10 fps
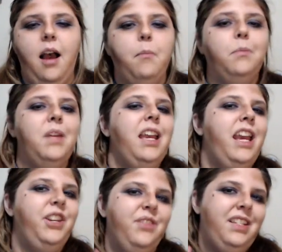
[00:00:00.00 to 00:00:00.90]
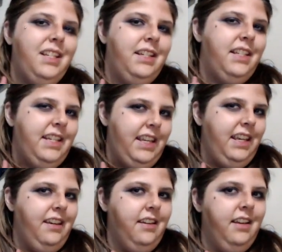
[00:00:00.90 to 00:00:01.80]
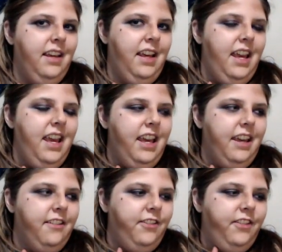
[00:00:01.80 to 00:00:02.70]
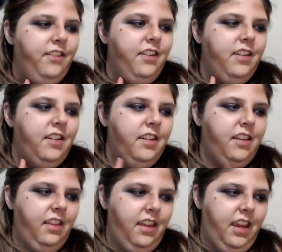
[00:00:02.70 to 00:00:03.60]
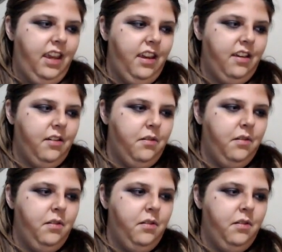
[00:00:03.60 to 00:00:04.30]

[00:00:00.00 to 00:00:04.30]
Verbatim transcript: I'm interested to see if the